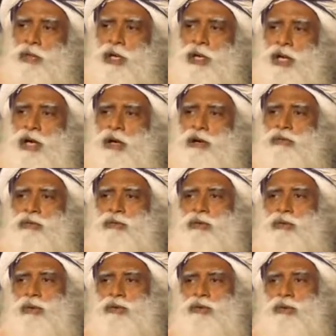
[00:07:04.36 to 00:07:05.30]
be allowed
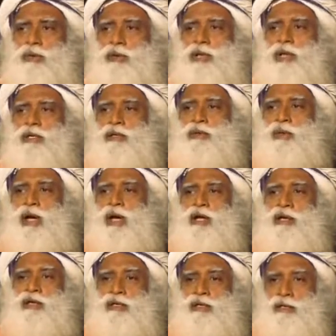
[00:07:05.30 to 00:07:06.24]
not only to
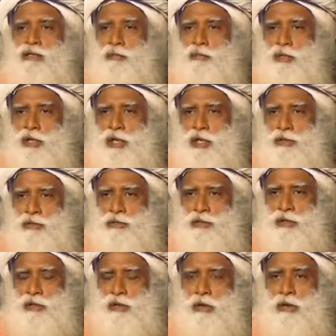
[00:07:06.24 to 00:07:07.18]
enter the place,
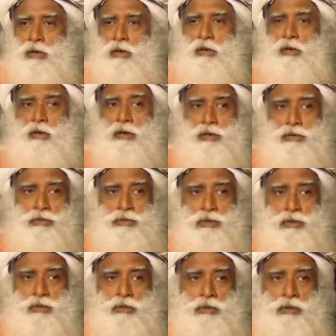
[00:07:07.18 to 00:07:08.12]

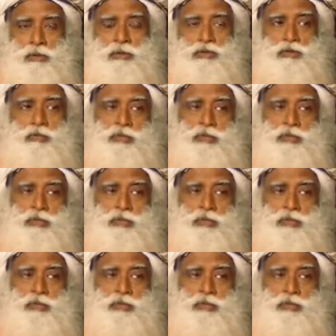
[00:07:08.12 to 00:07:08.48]
also to